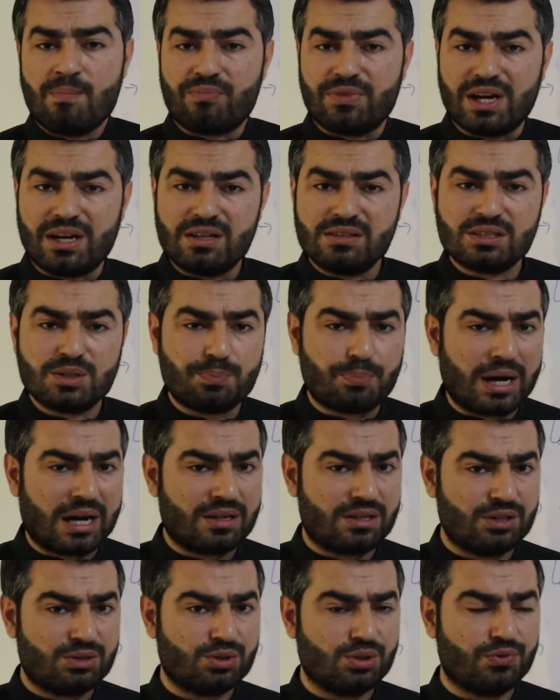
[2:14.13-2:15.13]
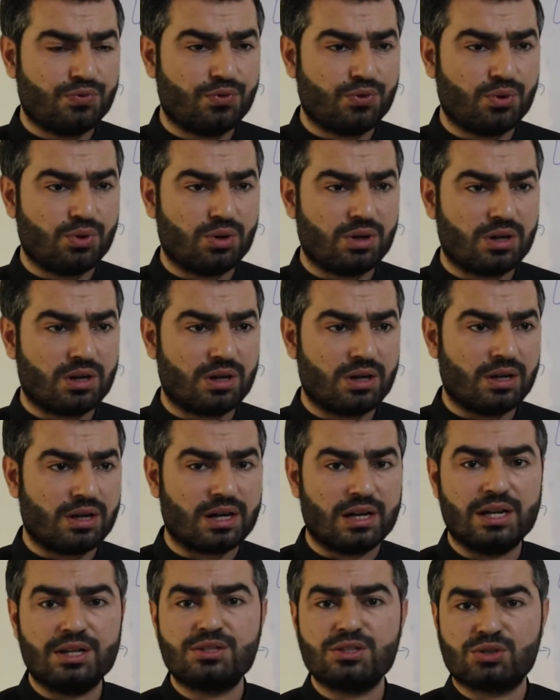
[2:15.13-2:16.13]
That is the practice of our
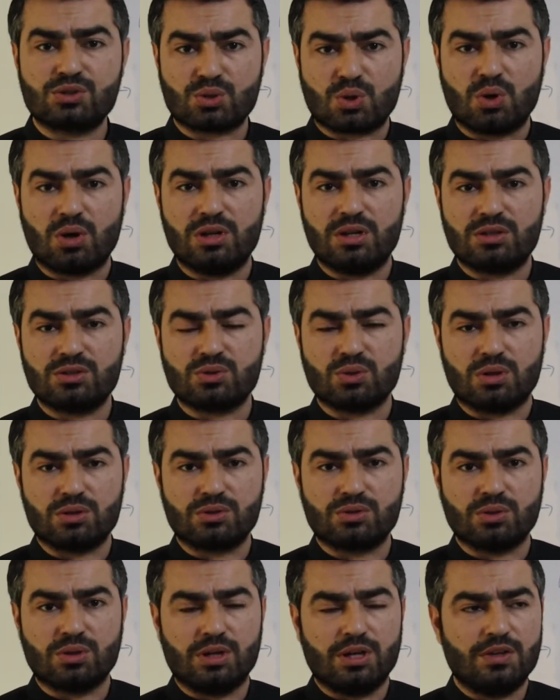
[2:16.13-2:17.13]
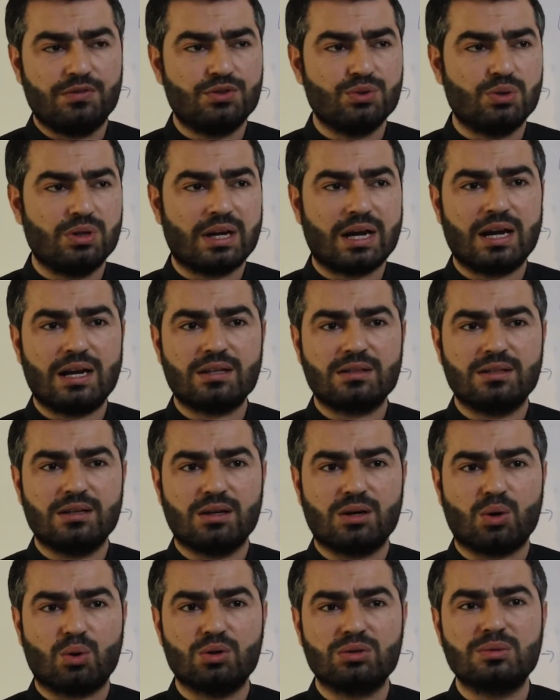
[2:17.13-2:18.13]
religious scholars also. If you look at
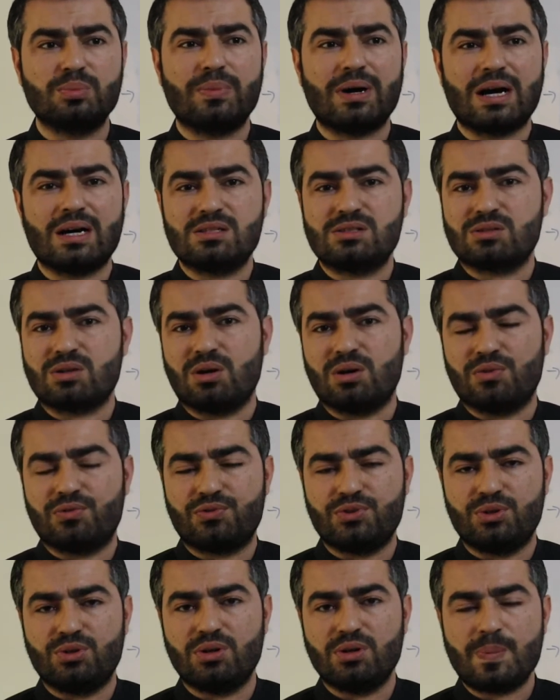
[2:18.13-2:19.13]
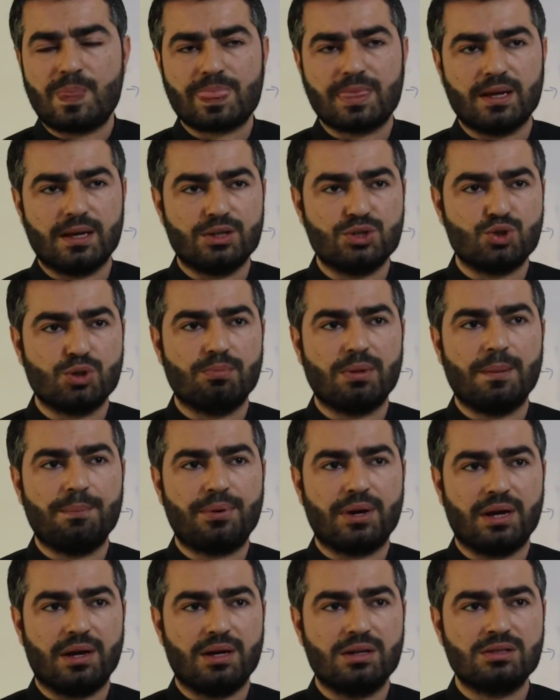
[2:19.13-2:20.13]
the khutbahs of,
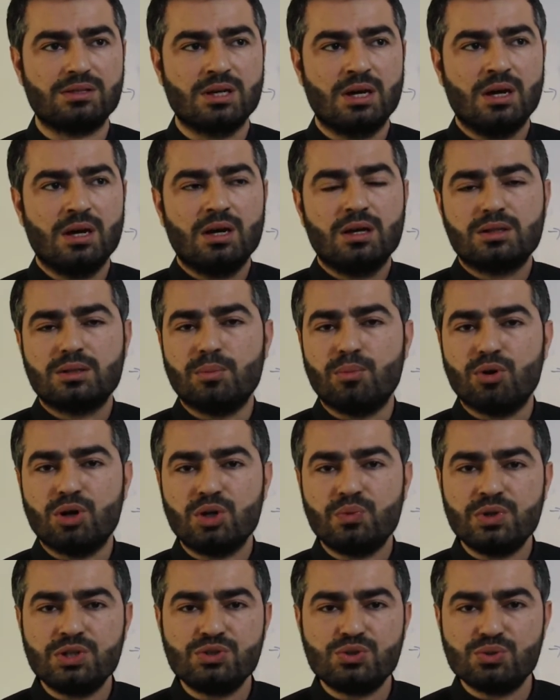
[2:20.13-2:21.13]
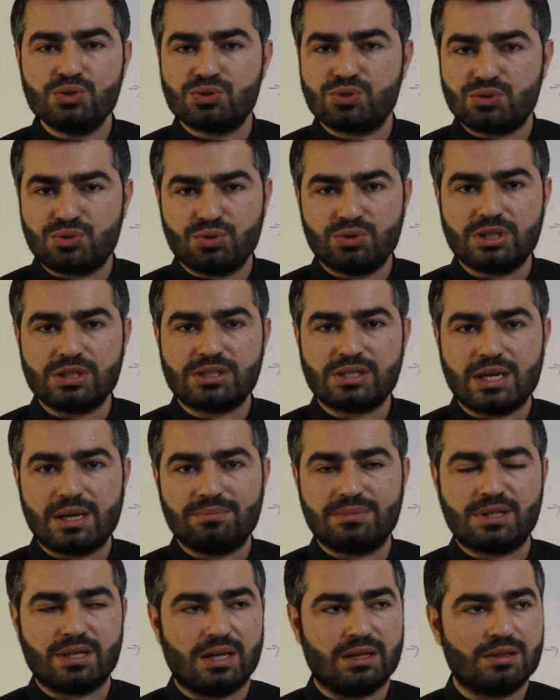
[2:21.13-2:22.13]
Jummah prayers, the Maulvis used to do the
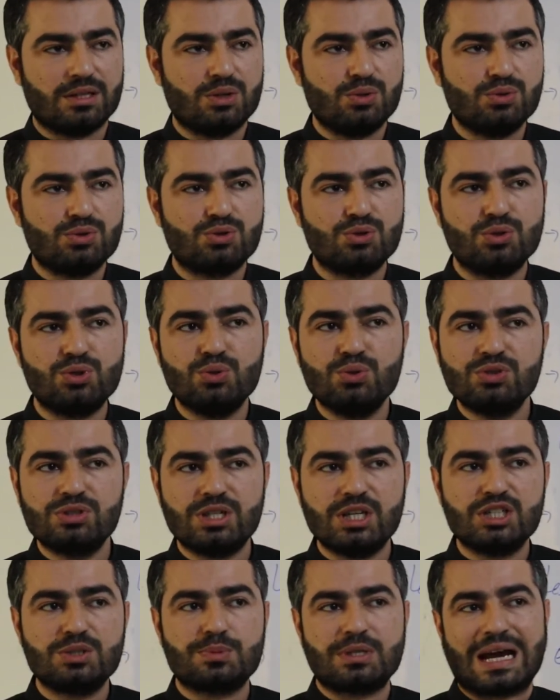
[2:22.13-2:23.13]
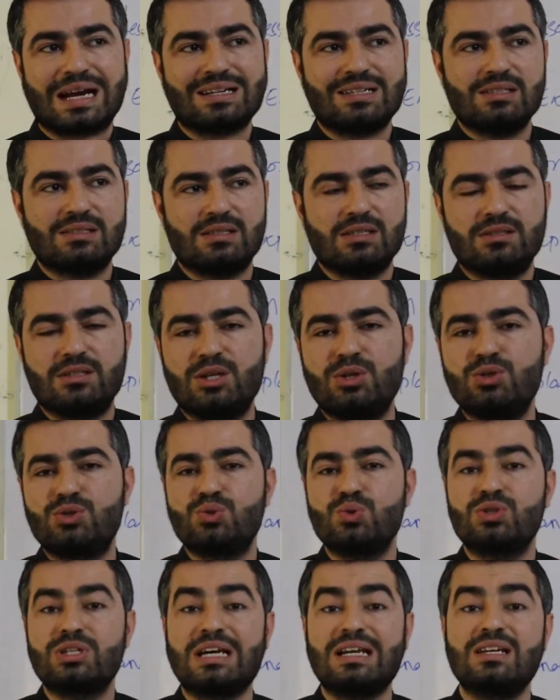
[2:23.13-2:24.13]
same thing. They used to use these tactics. They
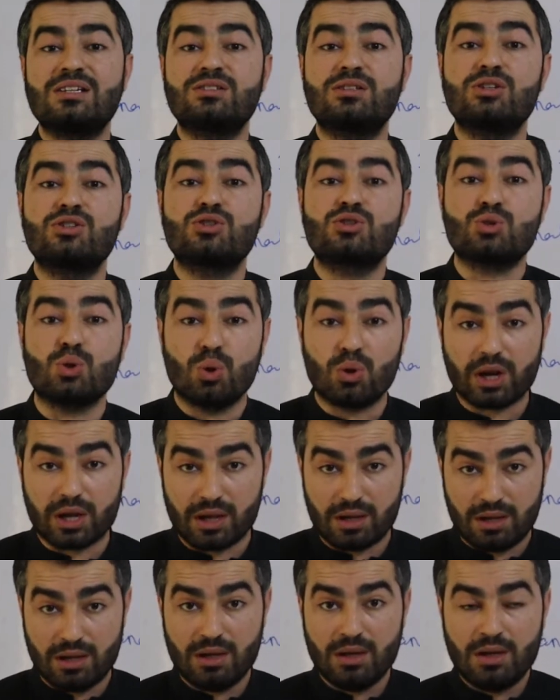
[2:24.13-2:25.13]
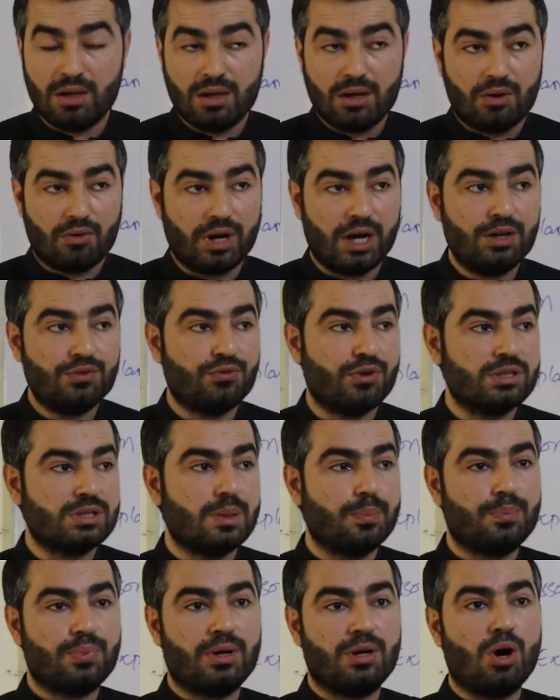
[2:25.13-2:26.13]
used to tell us the story, right? For
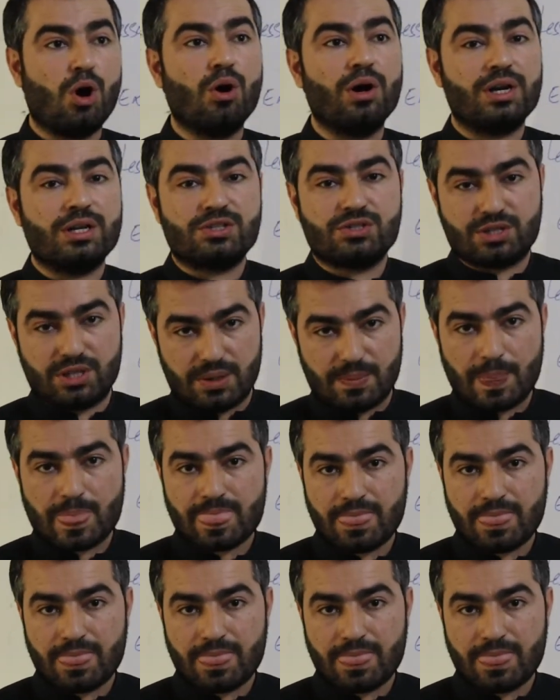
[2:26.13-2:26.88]
example, honesty.